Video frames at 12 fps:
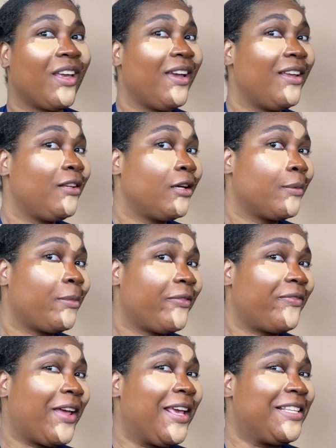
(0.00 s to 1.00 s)
and look at my
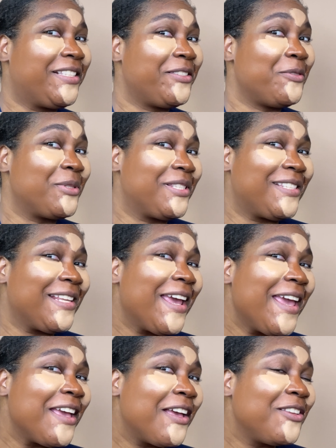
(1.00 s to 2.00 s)
face. You
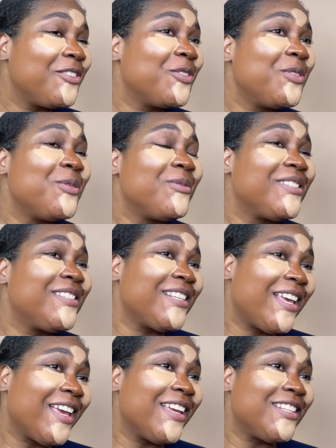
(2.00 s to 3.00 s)
see it? Do you
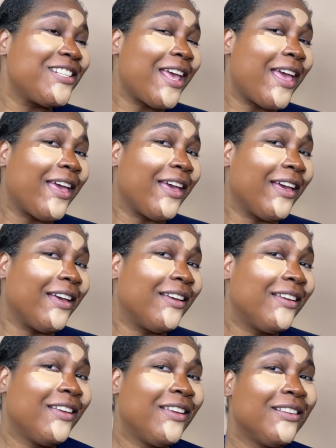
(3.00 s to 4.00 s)
see it, Chad?
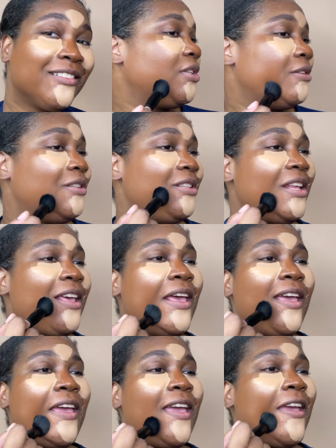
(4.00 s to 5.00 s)

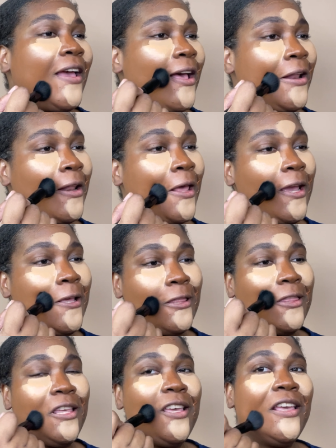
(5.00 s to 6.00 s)
Dang, I
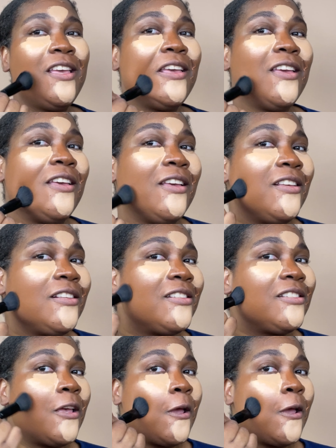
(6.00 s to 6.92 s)
like this.